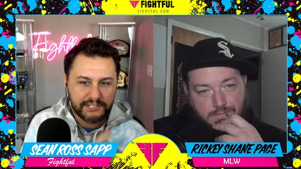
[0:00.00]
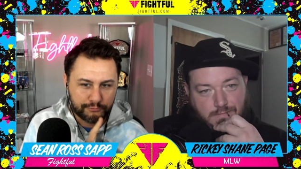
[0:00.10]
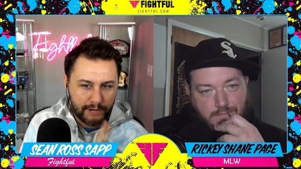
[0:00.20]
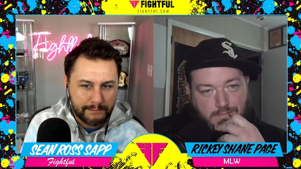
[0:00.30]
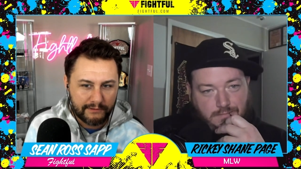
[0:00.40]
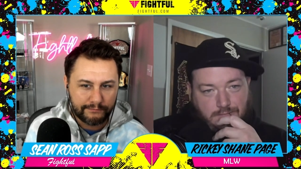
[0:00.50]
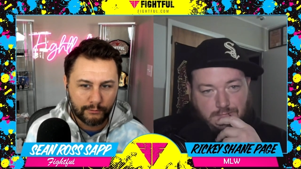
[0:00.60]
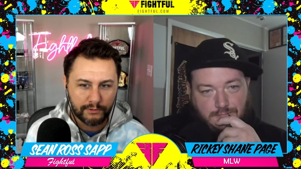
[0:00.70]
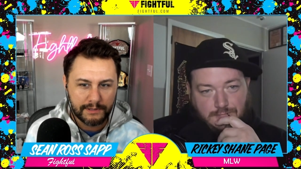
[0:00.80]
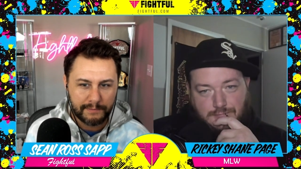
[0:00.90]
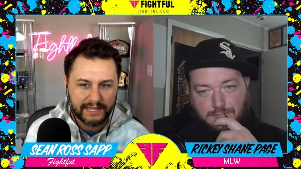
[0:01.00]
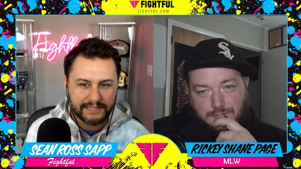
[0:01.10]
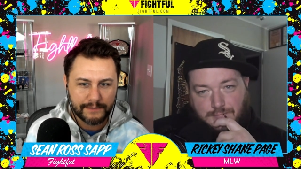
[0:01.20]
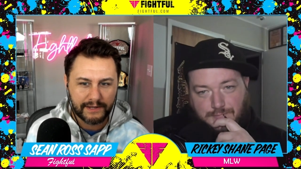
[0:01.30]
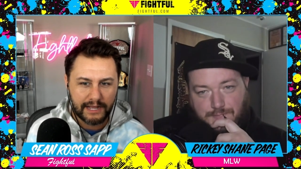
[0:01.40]
Speaker 1: right before the
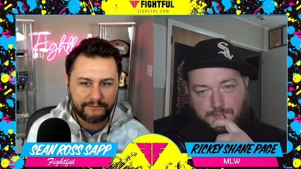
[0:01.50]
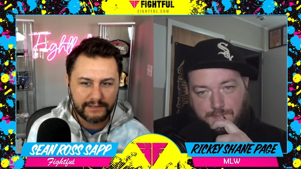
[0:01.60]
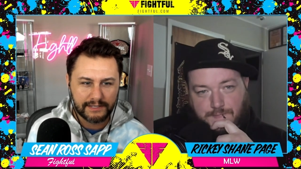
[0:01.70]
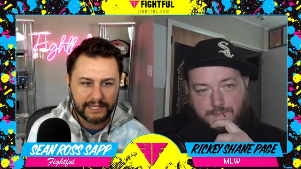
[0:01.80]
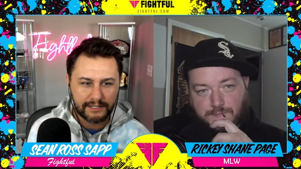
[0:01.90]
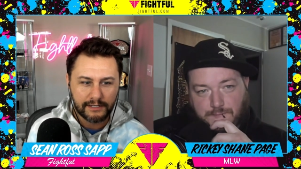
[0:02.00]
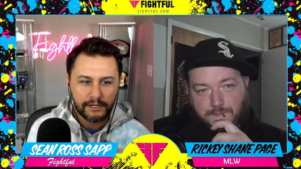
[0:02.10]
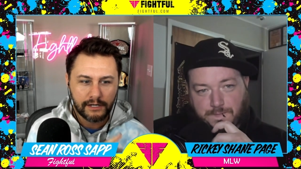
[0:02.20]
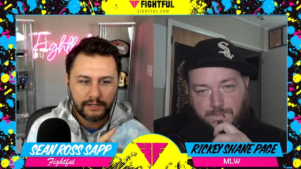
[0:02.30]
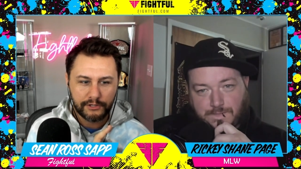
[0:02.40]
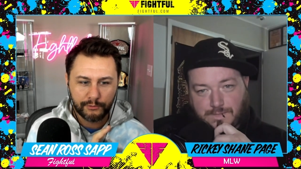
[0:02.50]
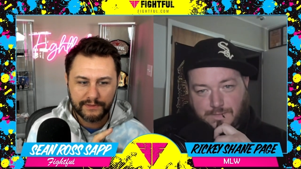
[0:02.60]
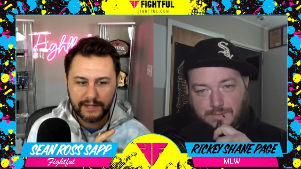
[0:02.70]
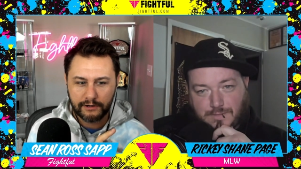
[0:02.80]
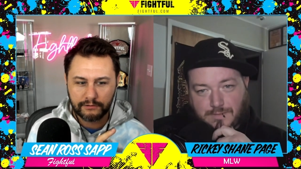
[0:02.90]
pandemic i feel like you were
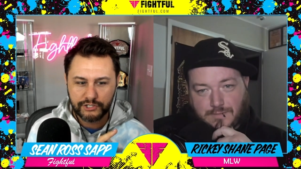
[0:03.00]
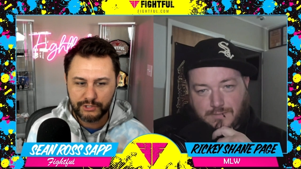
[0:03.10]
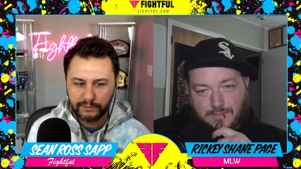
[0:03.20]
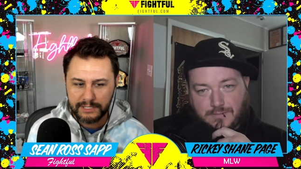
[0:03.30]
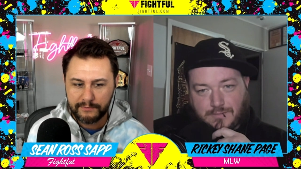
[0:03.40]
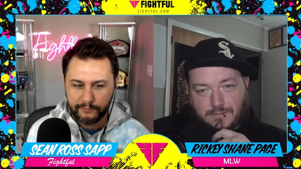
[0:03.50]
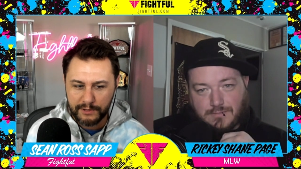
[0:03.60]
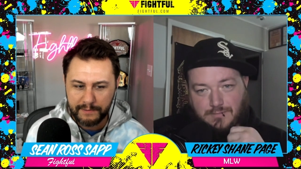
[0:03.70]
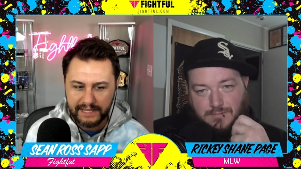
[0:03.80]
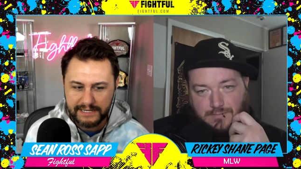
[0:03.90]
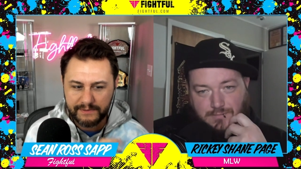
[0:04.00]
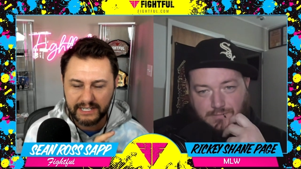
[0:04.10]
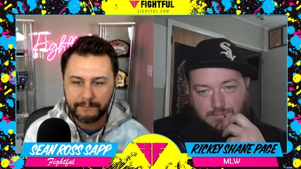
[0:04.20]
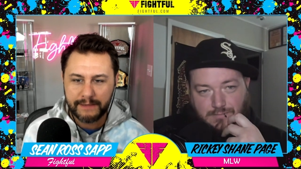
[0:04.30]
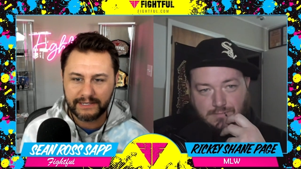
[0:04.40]
there shortly before the
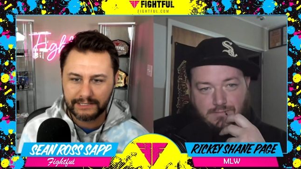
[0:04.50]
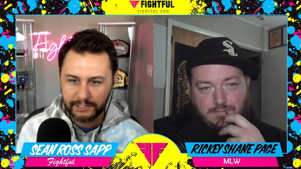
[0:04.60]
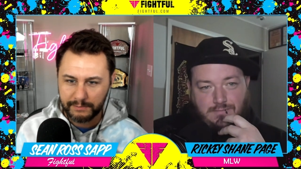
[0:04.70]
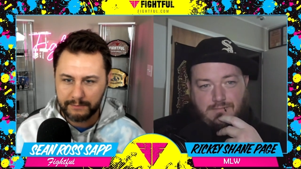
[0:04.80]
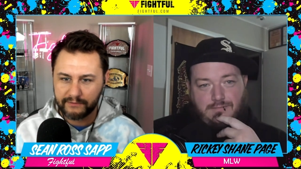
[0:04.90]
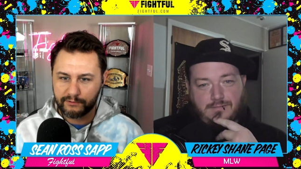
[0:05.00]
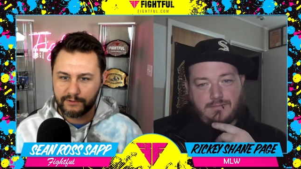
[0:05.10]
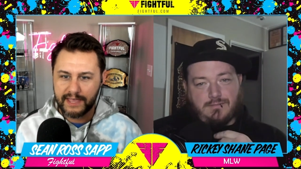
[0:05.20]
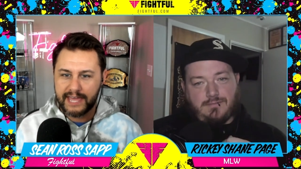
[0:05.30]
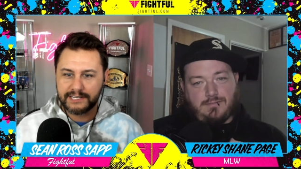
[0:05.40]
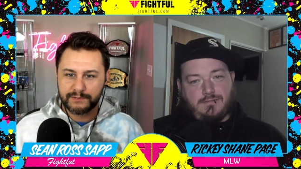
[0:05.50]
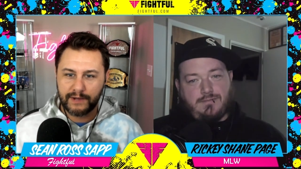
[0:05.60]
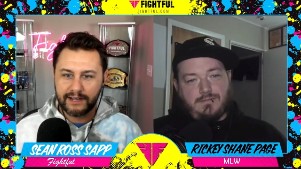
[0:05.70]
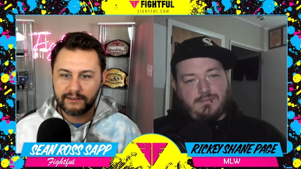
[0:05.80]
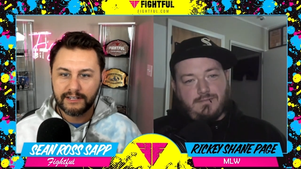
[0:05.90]
pandemic and maybe a little bit before that as
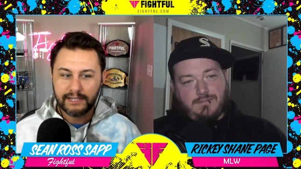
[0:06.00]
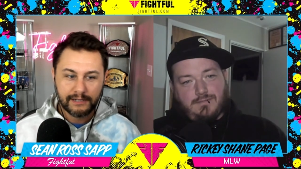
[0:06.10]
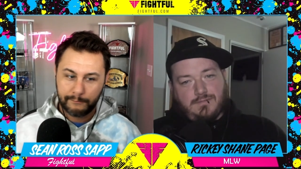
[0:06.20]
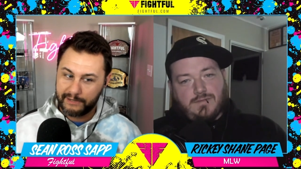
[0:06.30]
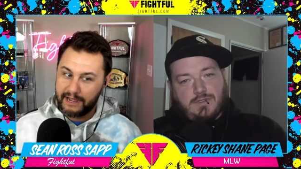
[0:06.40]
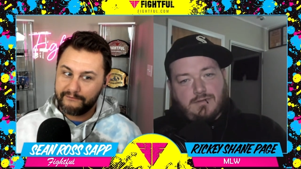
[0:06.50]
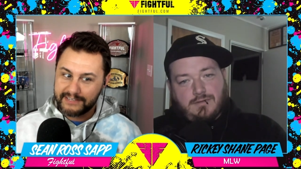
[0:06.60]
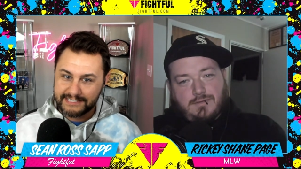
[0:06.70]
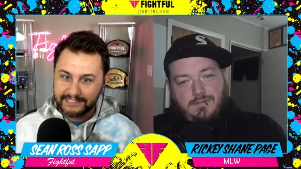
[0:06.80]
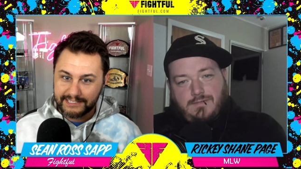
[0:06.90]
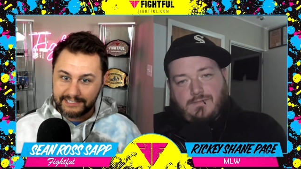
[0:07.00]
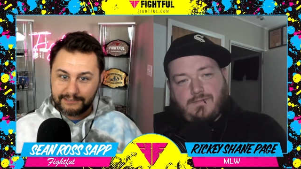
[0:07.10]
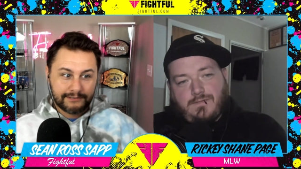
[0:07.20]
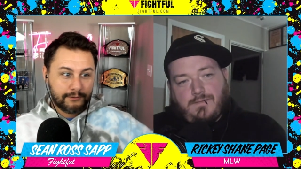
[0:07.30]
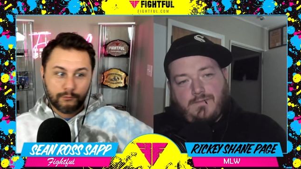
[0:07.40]
well. But
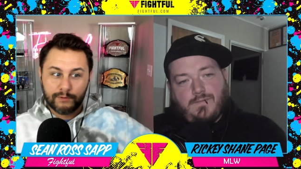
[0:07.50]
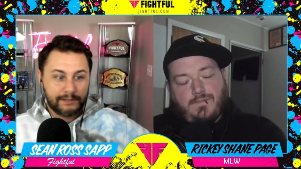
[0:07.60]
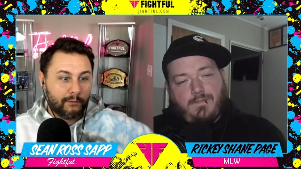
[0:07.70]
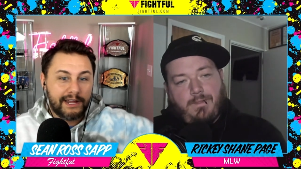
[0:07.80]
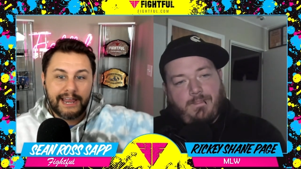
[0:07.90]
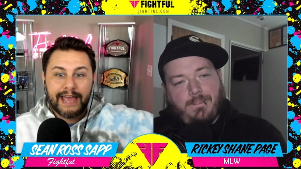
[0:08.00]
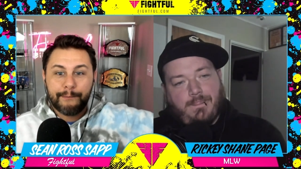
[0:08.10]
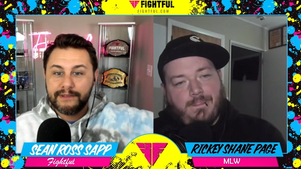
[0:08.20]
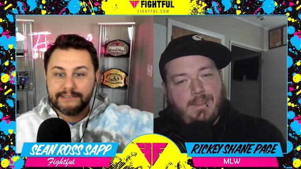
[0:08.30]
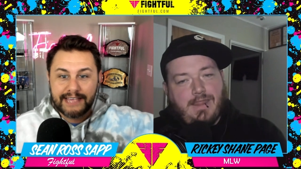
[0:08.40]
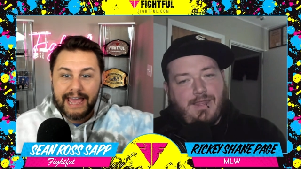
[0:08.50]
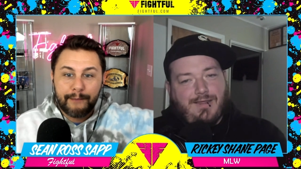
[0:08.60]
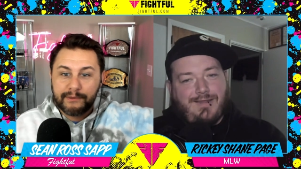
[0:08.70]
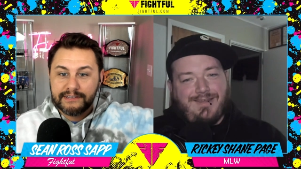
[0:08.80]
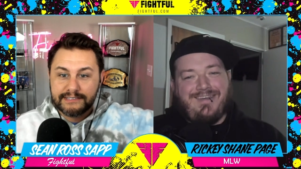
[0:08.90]
obviously, when what happens
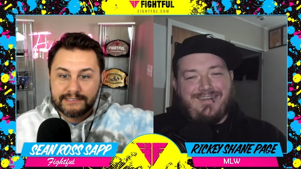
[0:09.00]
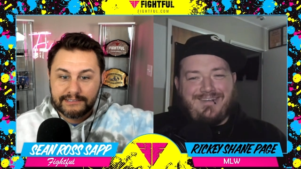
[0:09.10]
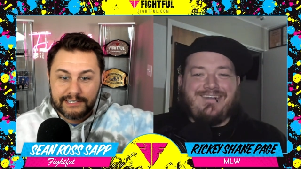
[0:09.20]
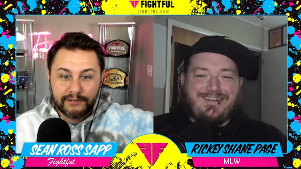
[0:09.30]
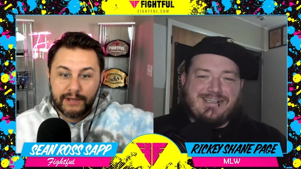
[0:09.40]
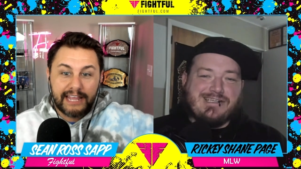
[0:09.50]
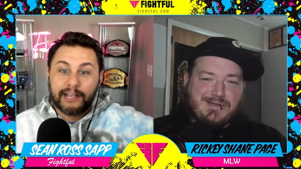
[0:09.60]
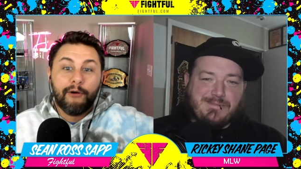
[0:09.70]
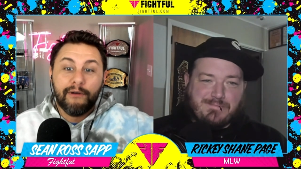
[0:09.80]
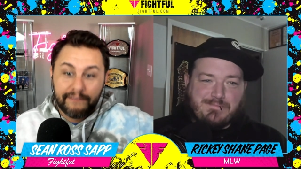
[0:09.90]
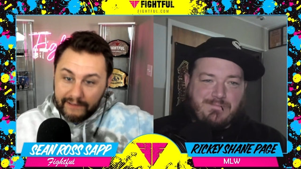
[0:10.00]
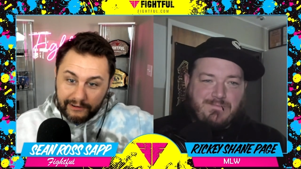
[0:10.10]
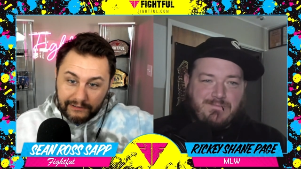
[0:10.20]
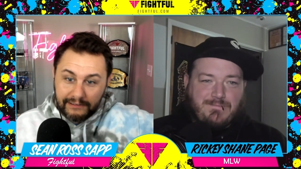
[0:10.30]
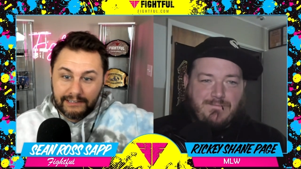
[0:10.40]
happens, you ain't going
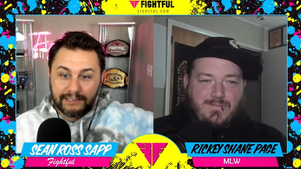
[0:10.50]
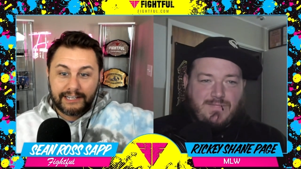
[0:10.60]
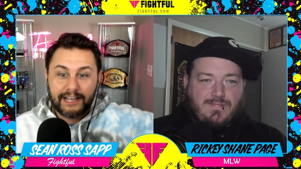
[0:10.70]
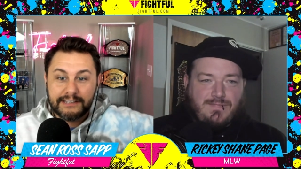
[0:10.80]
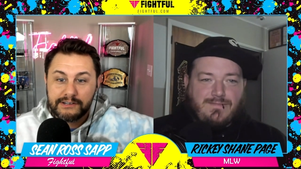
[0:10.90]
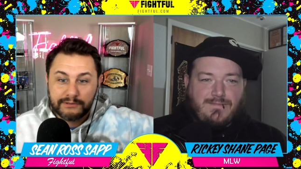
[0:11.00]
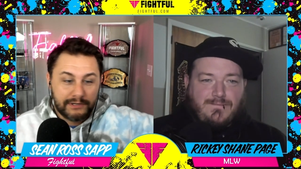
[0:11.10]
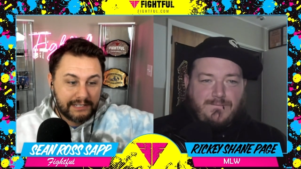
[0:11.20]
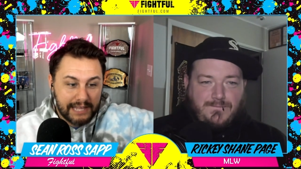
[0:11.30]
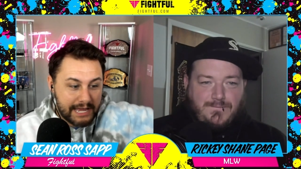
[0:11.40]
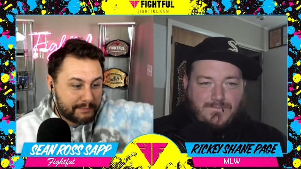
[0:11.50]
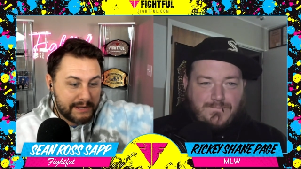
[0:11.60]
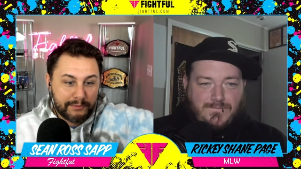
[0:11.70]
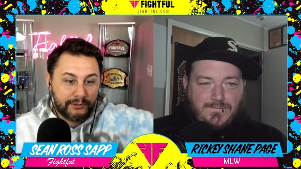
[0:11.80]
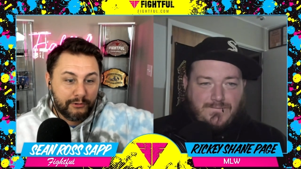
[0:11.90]
there. Like I know a lot of
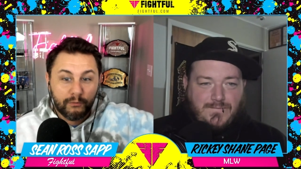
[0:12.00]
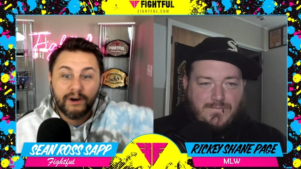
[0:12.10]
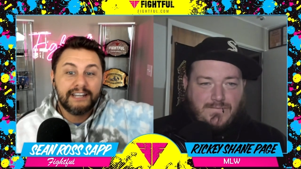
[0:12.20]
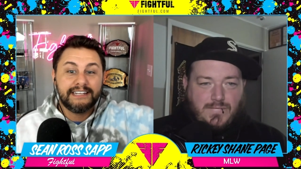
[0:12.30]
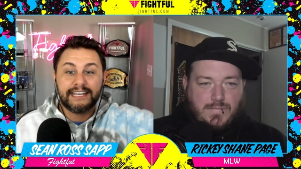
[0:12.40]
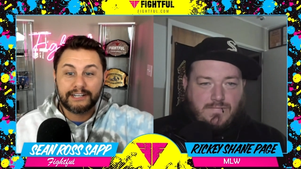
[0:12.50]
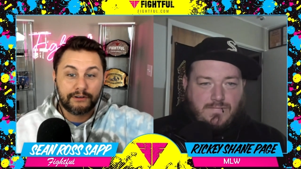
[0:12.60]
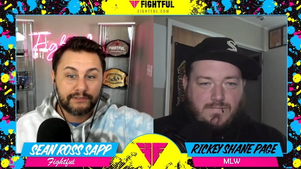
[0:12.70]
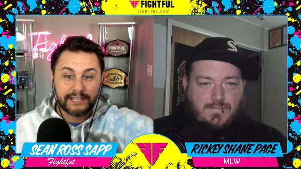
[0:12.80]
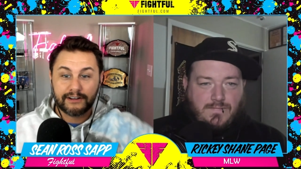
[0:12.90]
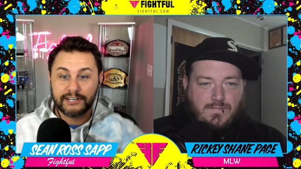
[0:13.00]
people who wanted to get over there and